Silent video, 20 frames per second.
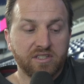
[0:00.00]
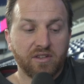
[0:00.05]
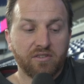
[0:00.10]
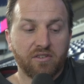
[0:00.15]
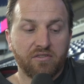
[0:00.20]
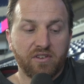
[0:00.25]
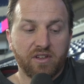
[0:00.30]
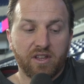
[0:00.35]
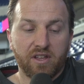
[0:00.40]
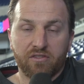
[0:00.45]
Steve
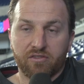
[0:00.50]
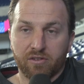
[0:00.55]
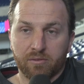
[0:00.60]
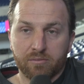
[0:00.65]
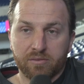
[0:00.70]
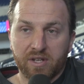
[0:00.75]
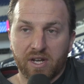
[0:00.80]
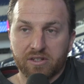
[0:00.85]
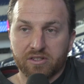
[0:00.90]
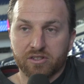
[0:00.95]
Avila
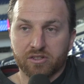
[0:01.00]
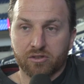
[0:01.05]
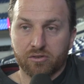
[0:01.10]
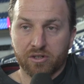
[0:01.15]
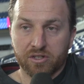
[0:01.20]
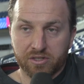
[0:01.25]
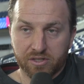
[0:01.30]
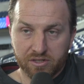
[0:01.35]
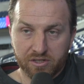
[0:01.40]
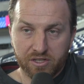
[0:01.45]
from Texas
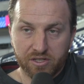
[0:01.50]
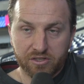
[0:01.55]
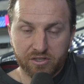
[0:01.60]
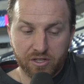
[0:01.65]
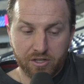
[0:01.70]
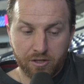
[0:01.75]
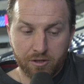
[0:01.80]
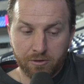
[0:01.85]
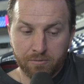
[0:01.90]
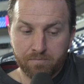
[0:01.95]
Christian
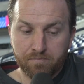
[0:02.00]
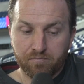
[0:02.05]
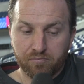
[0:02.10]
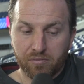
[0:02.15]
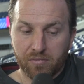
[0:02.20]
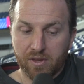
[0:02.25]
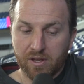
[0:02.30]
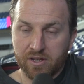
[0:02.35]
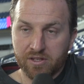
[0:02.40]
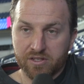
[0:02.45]
TCU
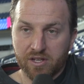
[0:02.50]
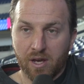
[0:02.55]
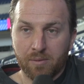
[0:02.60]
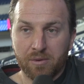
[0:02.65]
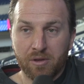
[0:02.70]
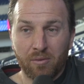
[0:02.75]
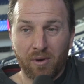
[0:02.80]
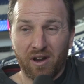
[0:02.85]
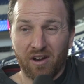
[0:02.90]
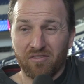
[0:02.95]
is
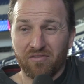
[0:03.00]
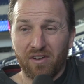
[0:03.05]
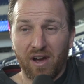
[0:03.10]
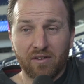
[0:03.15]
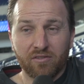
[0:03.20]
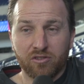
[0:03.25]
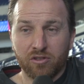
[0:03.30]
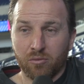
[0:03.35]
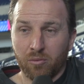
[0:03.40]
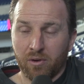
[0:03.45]
up. He ran a
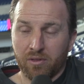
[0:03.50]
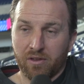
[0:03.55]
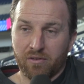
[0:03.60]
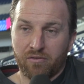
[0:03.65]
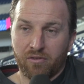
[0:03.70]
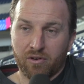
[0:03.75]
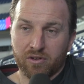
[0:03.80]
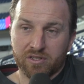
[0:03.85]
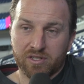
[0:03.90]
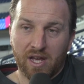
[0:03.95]
5.21 the
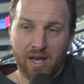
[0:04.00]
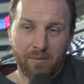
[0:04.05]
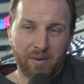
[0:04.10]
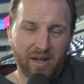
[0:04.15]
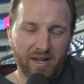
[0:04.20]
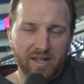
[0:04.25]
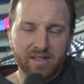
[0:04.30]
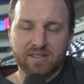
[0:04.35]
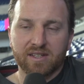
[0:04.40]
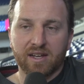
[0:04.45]
first time,
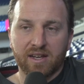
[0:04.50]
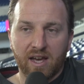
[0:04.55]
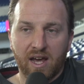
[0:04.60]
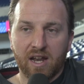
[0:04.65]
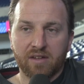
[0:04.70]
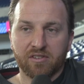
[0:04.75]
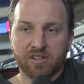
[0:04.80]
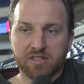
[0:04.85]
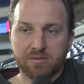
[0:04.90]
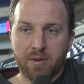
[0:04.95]
and I guess I
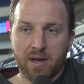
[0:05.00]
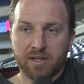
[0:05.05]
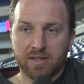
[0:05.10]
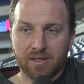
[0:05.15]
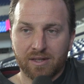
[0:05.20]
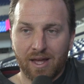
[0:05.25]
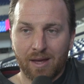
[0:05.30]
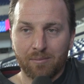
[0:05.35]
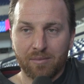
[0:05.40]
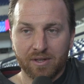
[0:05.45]
kind of
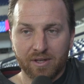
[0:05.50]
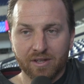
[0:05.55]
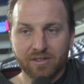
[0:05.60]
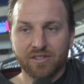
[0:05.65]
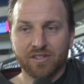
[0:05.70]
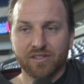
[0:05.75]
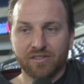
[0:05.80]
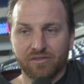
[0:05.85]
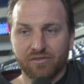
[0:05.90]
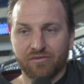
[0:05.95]
expected that
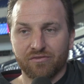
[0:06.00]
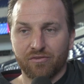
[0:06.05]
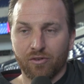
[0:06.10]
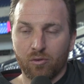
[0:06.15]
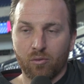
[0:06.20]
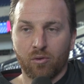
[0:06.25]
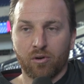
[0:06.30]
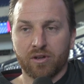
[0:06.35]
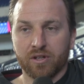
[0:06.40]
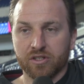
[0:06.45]
because his
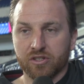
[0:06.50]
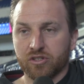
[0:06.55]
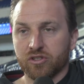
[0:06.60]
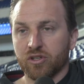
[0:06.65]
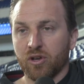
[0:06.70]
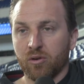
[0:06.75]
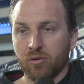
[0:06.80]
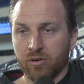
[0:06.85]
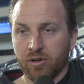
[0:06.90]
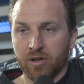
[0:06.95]
footwork is
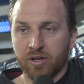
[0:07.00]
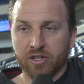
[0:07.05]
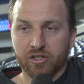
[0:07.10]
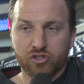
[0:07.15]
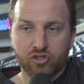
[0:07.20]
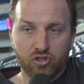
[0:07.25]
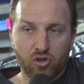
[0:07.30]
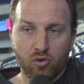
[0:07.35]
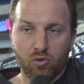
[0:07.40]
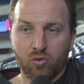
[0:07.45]
so good.
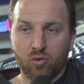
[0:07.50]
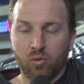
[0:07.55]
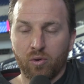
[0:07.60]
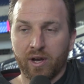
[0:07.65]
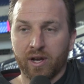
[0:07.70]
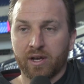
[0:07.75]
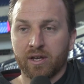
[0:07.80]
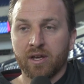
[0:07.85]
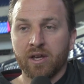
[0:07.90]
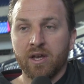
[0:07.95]
It's so
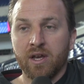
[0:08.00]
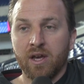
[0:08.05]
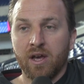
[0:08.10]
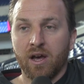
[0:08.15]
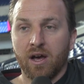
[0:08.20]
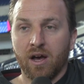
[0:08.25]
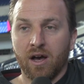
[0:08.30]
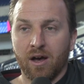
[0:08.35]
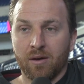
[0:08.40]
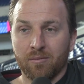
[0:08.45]
quick.
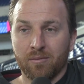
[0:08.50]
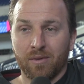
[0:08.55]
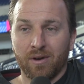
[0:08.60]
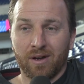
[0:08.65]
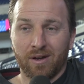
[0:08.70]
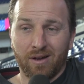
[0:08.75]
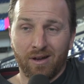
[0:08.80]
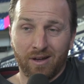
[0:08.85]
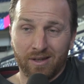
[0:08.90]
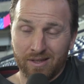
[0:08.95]
Um,
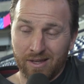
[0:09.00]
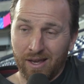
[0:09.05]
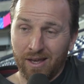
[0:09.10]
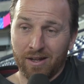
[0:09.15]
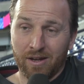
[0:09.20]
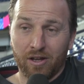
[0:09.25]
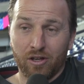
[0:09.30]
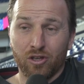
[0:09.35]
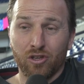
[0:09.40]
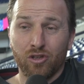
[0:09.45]
again, a